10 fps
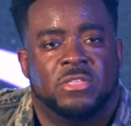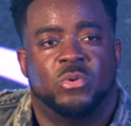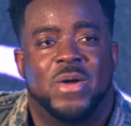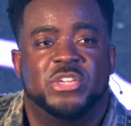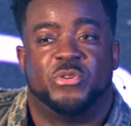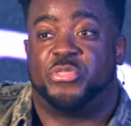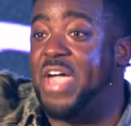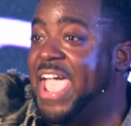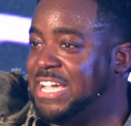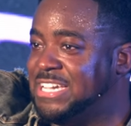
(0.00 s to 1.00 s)
The way you
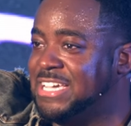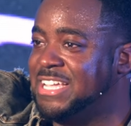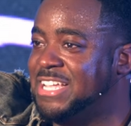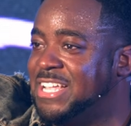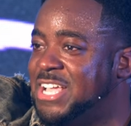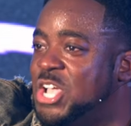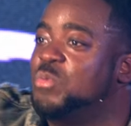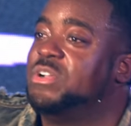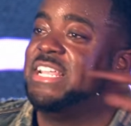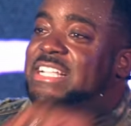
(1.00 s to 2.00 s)
think
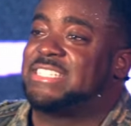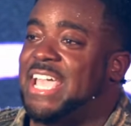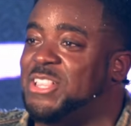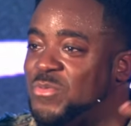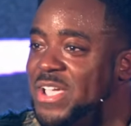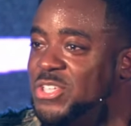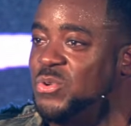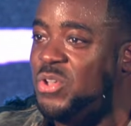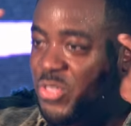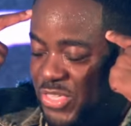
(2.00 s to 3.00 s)
will dictate the way
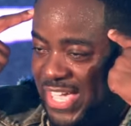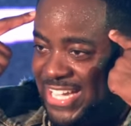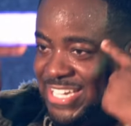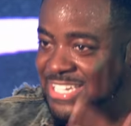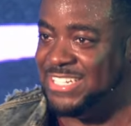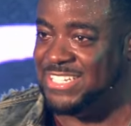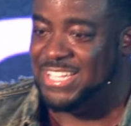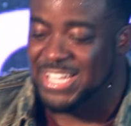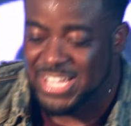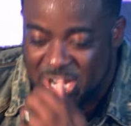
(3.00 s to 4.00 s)
you think.
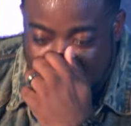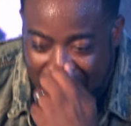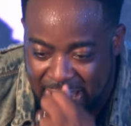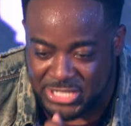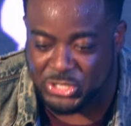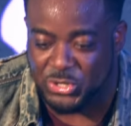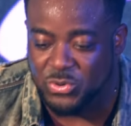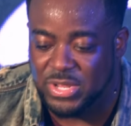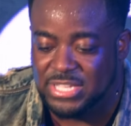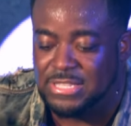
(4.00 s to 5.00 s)

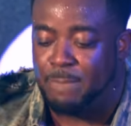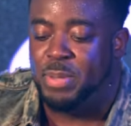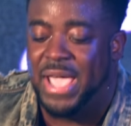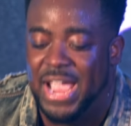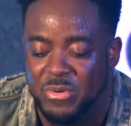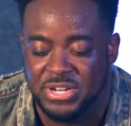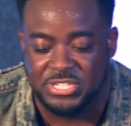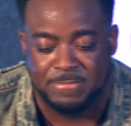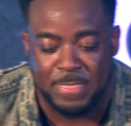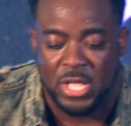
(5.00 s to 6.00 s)
Gratitude is the
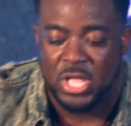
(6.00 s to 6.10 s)
parent